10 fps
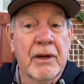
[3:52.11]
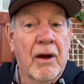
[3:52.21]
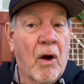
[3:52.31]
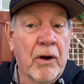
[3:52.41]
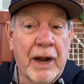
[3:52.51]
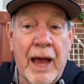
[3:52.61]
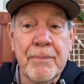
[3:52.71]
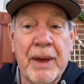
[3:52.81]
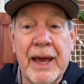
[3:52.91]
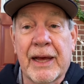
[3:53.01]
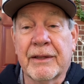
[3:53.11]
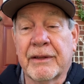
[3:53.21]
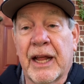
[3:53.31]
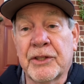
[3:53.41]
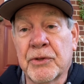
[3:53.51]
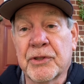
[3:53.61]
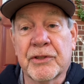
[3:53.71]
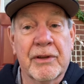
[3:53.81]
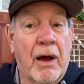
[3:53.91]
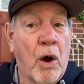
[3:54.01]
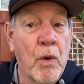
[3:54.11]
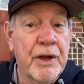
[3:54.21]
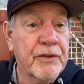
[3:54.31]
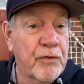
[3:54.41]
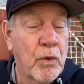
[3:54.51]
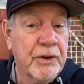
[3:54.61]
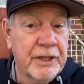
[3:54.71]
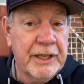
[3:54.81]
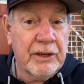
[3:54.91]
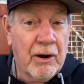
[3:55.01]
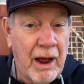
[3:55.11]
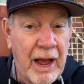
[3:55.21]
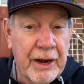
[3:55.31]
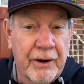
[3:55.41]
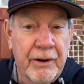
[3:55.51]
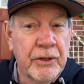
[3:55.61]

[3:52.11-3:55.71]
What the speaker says: or an iPad that uses OS 14 or higher,